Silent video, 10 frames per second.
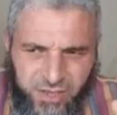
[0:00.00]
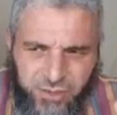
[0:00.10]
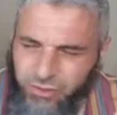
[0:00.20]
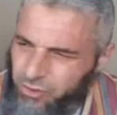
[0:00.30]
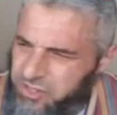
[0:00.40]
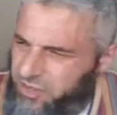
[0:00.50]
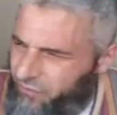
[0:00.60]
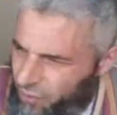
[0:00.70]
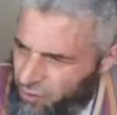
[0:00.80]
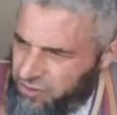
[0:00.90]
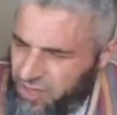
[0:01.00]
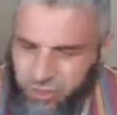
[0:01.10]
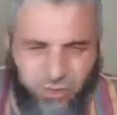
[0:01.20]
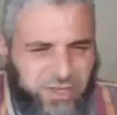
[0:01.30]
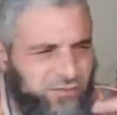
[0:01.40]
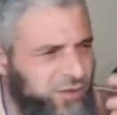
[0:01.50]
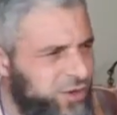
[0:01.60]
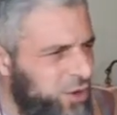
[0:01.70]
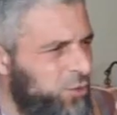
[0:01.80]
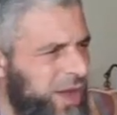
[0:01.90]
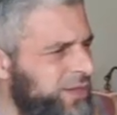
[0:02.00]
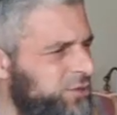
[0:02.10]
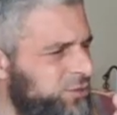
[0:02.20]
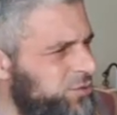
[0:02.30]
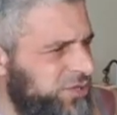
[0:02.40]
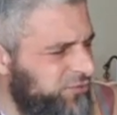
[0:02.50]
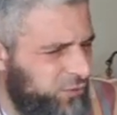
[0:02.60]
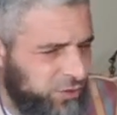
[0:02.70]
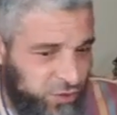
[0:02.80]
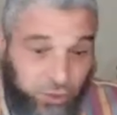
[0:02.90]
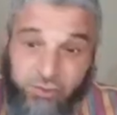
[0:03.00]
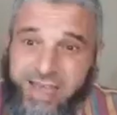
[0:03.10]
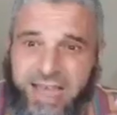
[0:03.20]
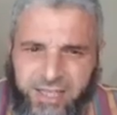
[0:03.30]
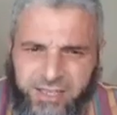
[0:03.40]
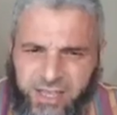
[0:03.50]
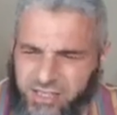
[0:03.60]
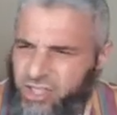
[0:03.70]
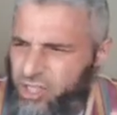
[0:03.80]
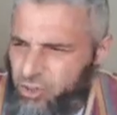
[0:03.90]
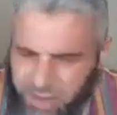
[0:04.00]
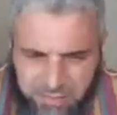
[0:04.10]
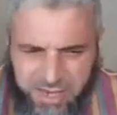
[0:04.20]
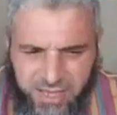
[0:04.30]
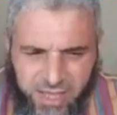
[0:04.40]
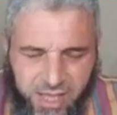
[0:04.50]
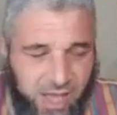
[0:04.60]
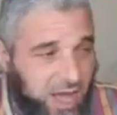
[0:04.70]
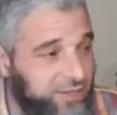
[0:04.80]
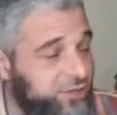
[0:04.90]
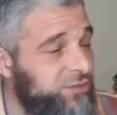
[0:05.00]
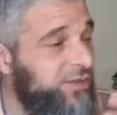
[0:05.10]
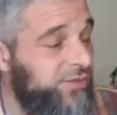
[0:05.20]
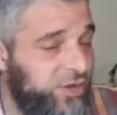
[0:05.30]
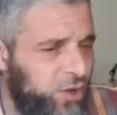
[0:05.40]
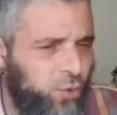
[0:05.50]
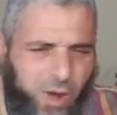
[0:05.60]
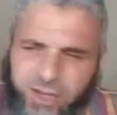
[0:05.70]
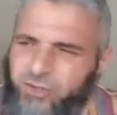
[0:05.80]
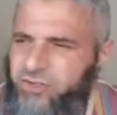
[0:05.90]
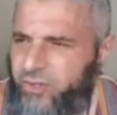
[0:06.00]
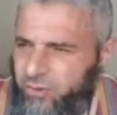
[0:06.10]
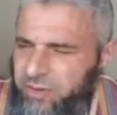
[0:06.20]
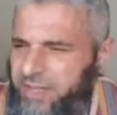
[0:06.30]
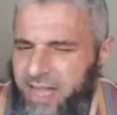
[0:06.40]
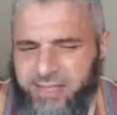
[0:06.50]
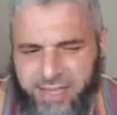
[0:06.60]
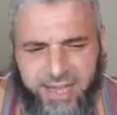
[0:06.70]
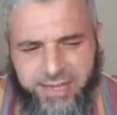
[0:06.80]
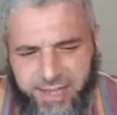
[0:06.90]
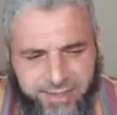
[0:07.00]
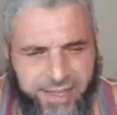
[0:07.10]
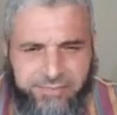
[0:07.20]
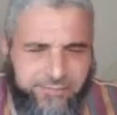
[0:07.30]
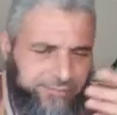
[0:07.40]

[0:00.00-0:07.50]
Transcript: You're using force and you don't even know why you're using force. You're yelling and screaming and they don't even know why you're screaming and yelling at them.